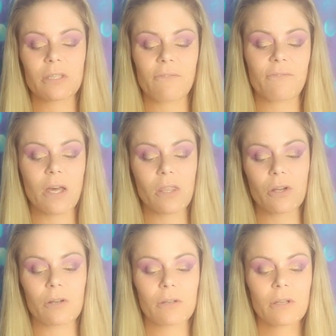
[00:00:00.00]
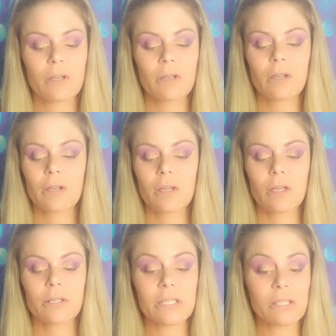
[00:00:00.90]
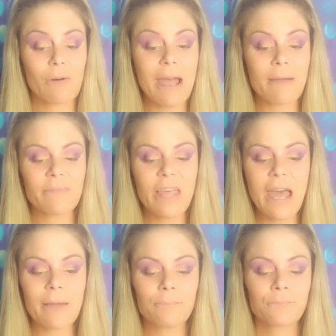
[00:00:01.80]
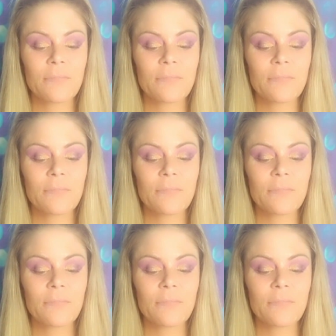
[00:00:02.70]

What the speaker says: to further describe that.